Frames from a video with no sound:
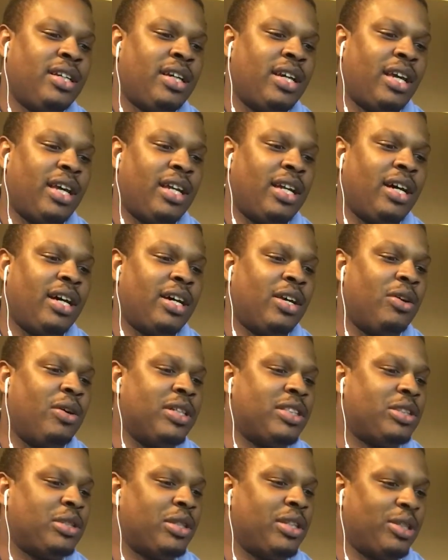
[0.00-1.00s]
and go
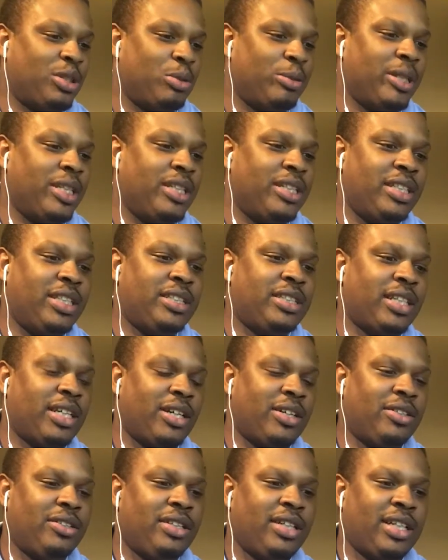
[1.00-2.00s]
into a little bit of
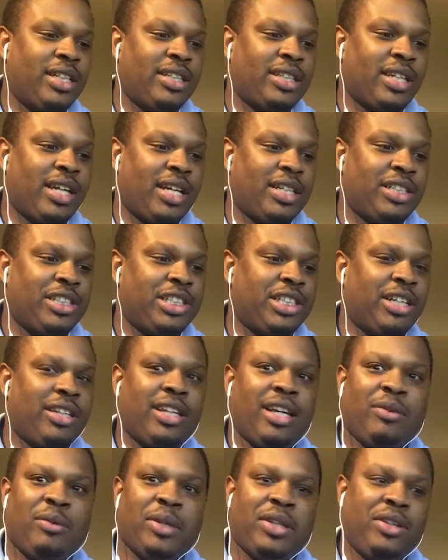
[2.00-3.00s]
detail and kind of share
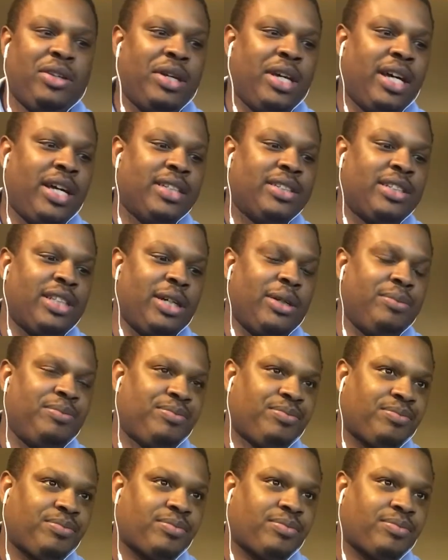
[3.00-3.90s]
that with you guys. So